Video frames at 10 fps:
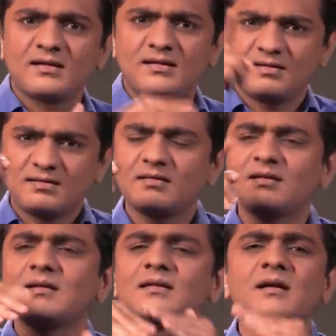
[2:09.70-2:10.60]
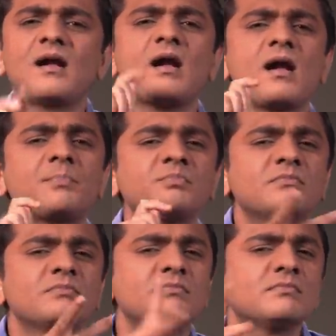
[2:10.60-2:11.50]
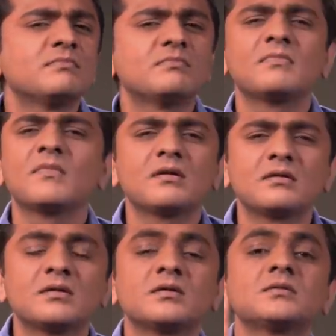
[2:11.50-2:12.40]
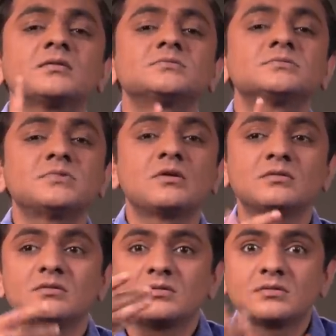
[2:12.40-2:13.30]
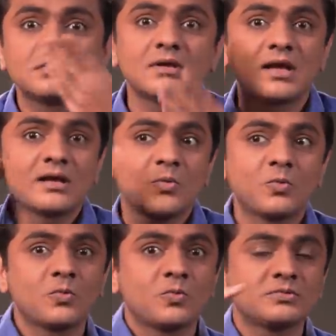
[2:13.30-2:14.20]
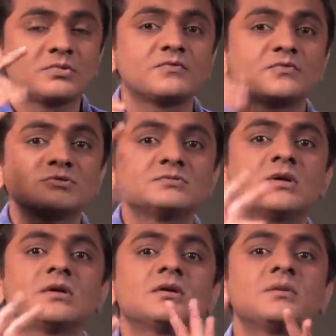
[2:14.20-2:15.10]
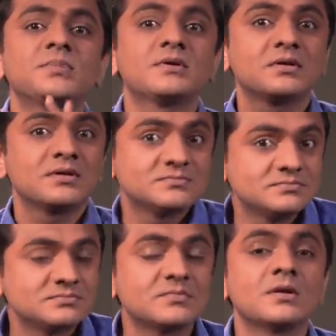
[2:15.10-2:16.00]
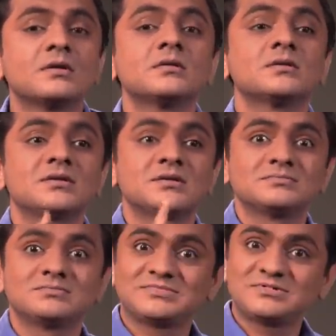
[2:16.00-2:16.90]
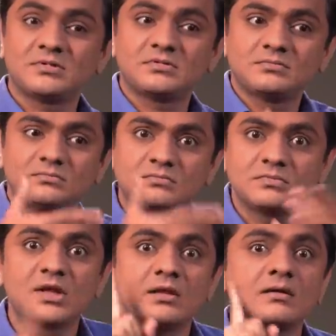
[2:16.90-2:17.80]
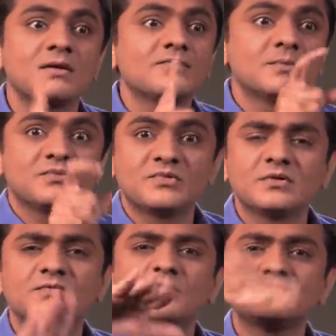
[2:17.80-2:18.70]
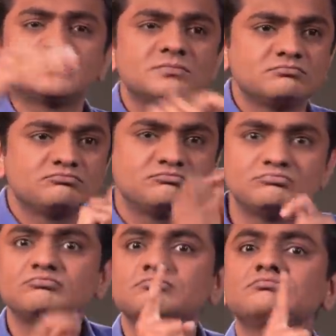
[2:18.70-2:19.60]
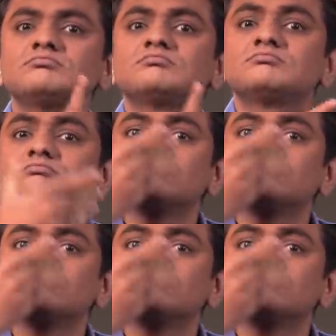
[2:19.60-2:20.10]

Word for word: ISLRTC trains hearing individuals to become future interpreters. They train deaf individuals to become teachers